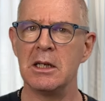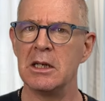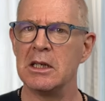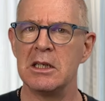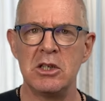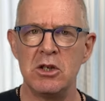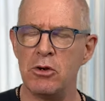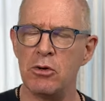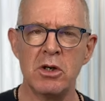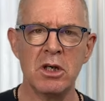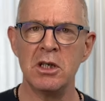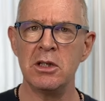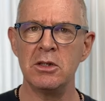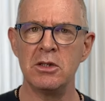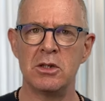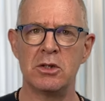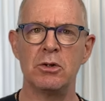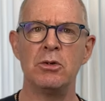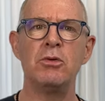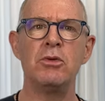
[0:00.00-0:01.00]
You can
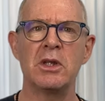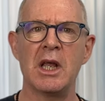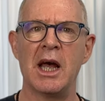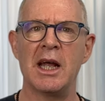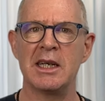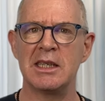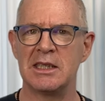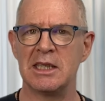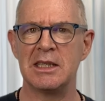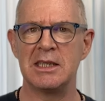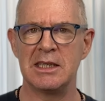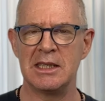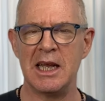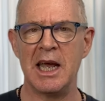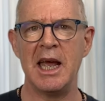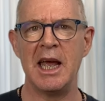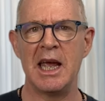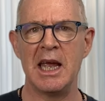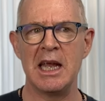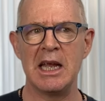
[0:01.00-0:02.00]
do that
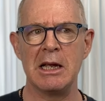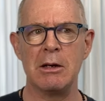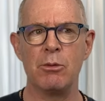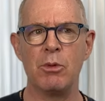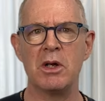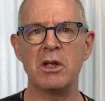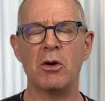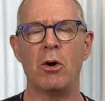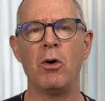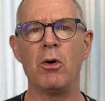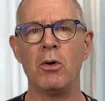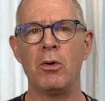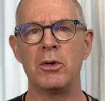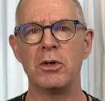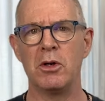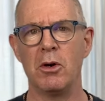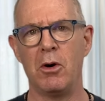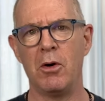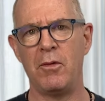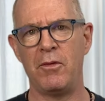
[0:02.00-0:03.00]
today with all
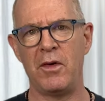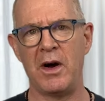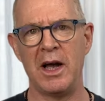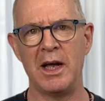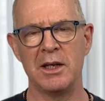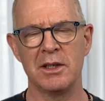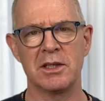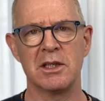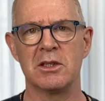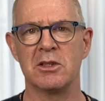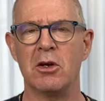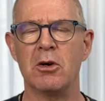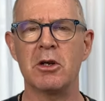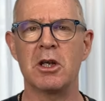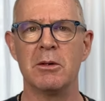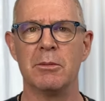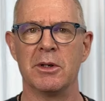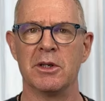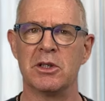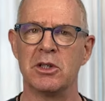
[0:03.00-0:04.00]
your files and
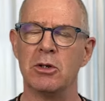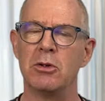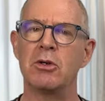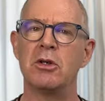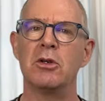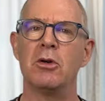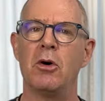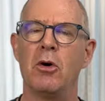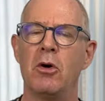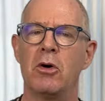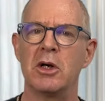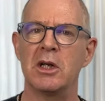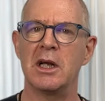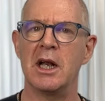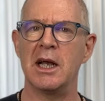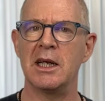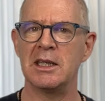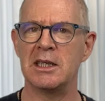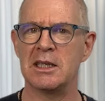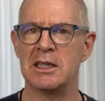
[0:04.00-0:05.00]
documents. You can
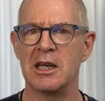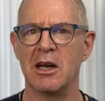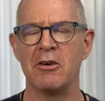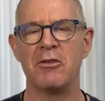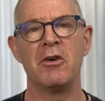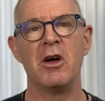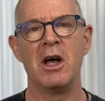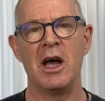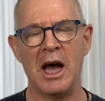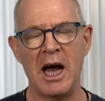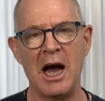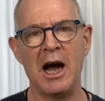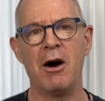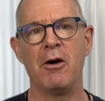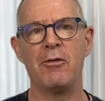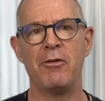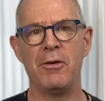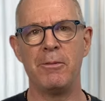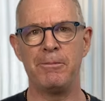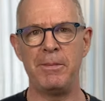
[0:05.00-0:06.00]
organize stuff
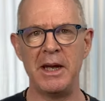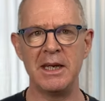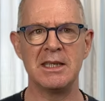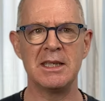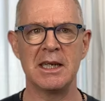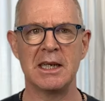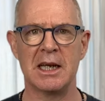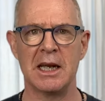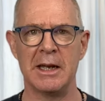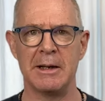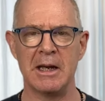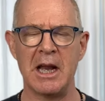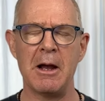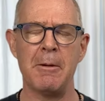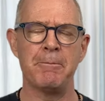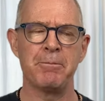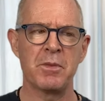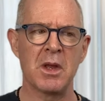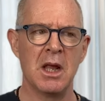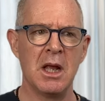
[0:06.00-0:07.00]
alphabetically.
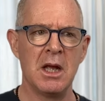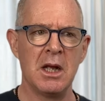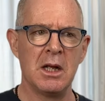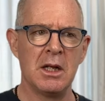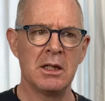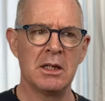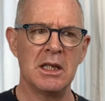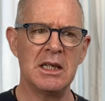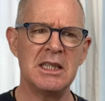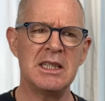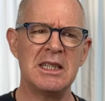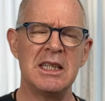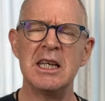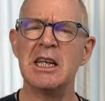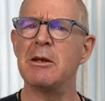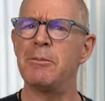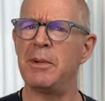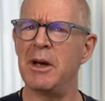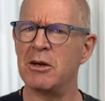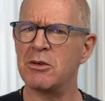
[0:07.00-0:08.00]
Now, this
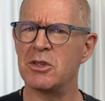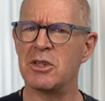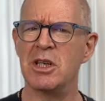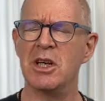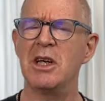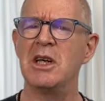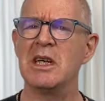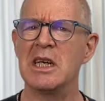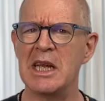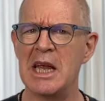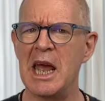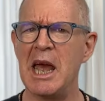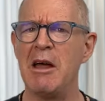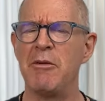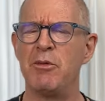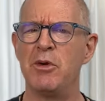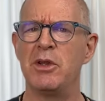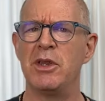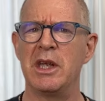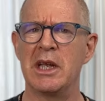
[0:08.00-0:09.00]
thing about turning
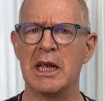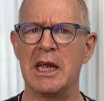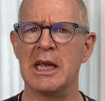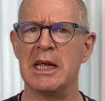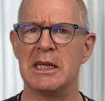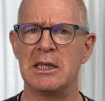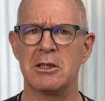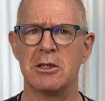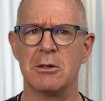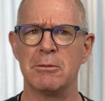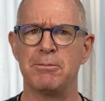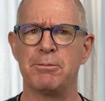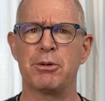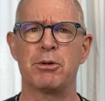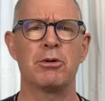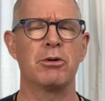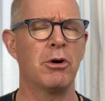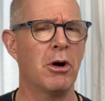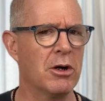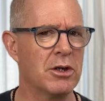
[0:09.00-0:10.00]
everything into
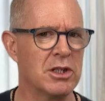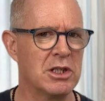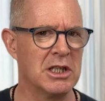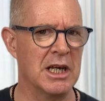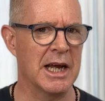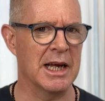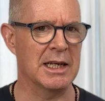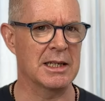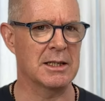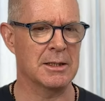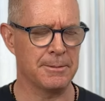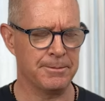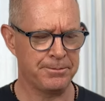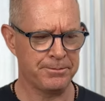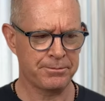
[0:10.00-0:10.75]
projects.